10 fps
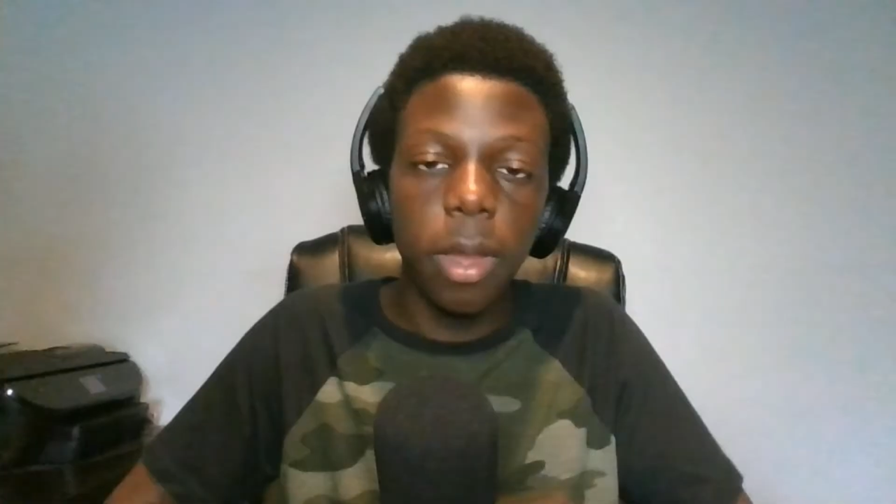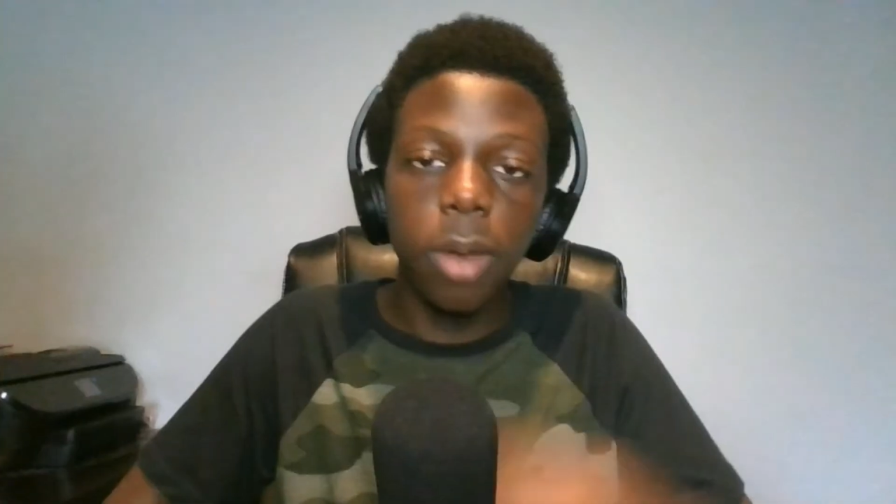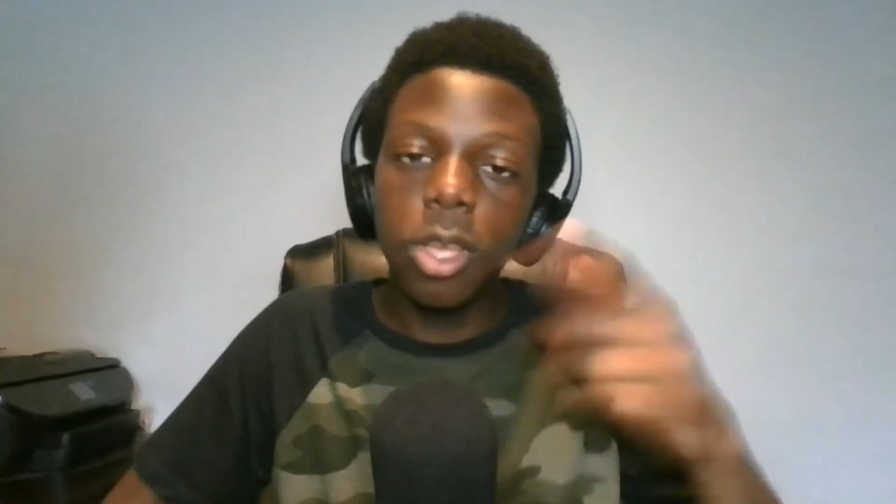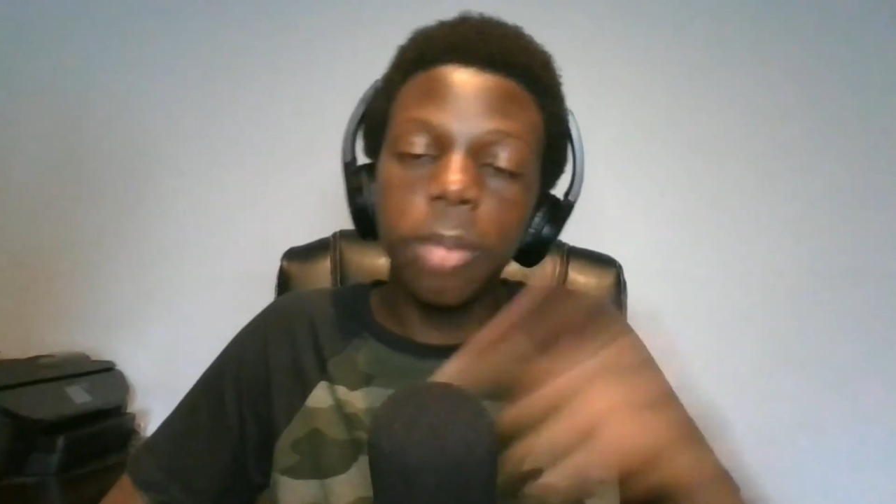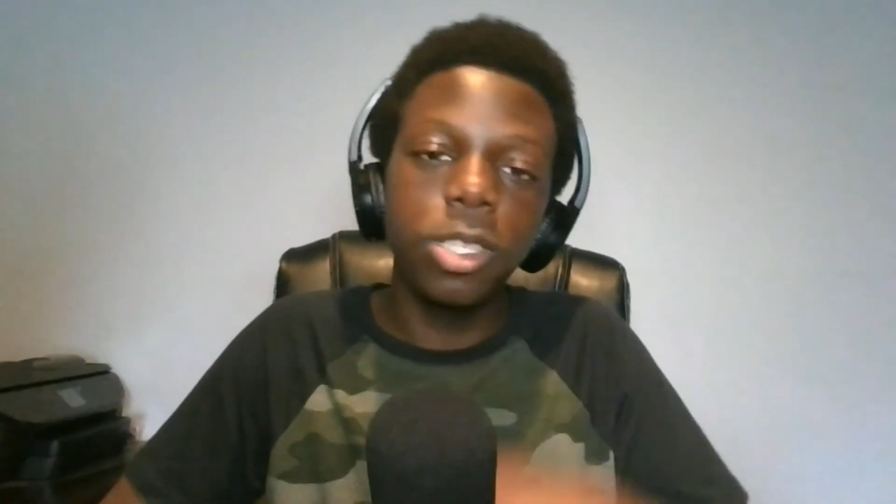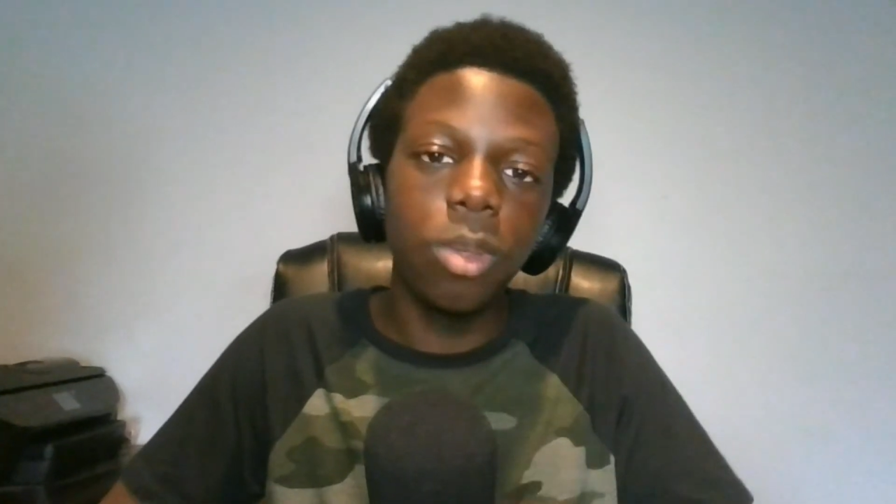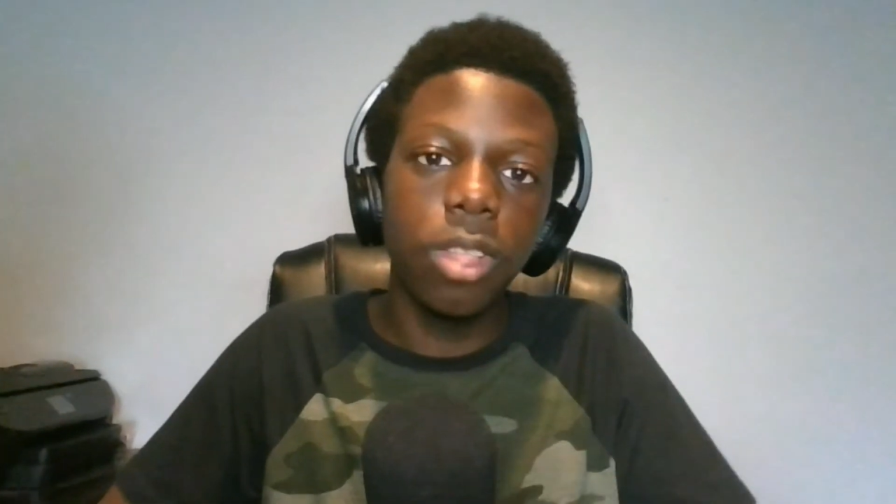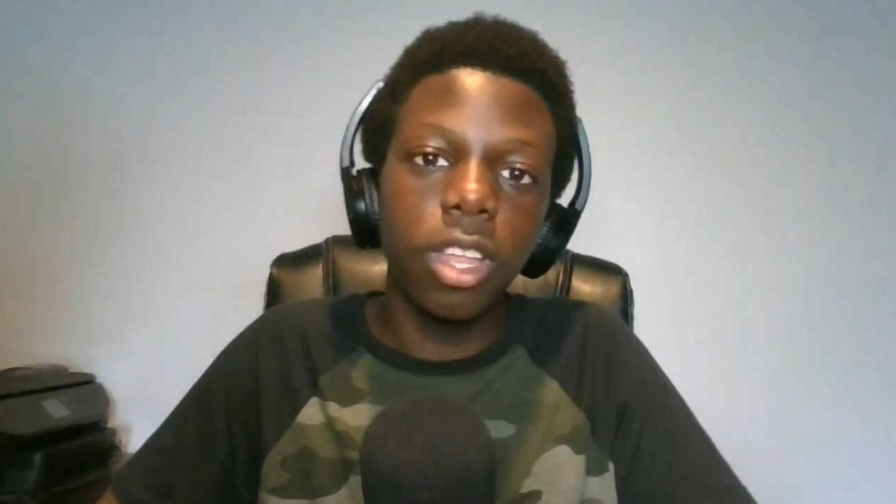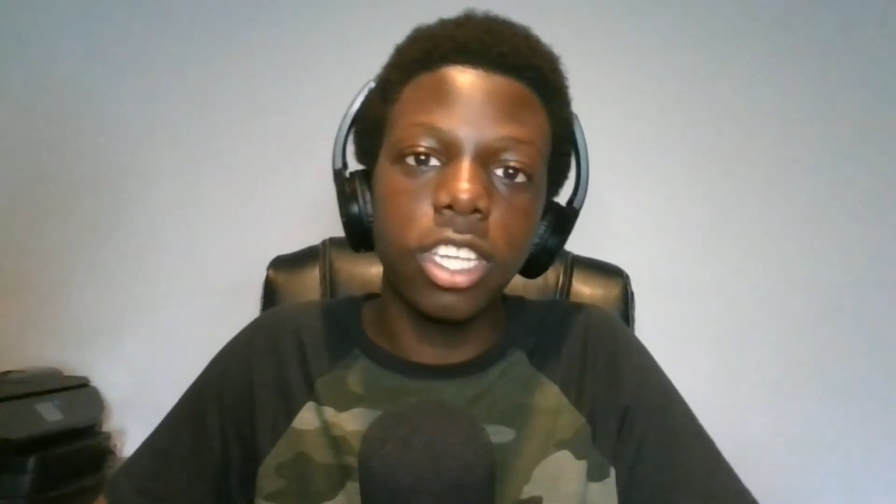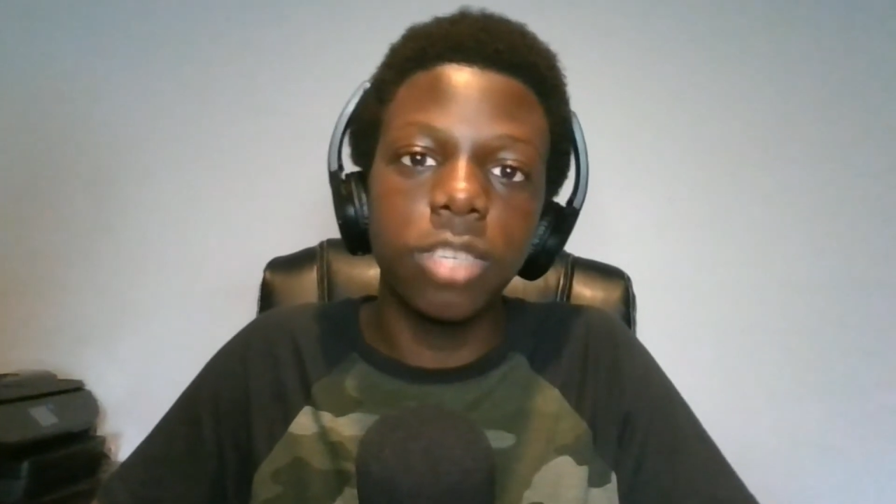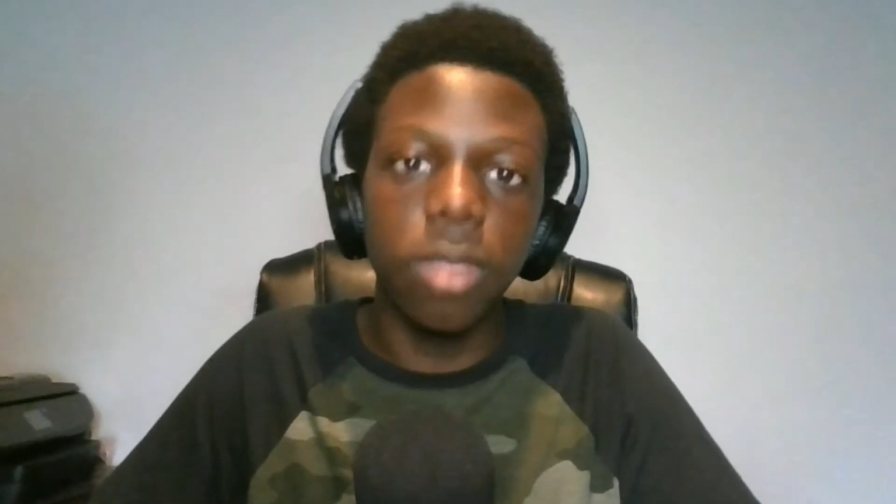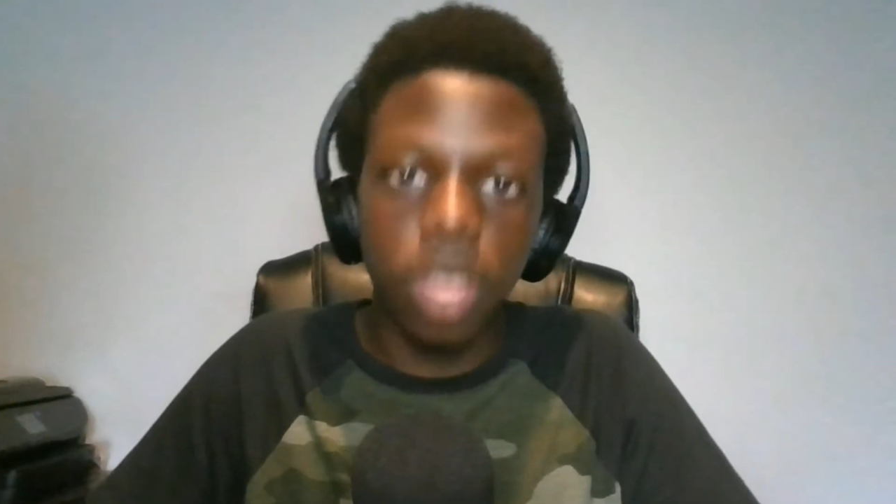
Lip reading: anyways, I'll be seeing you on the next one.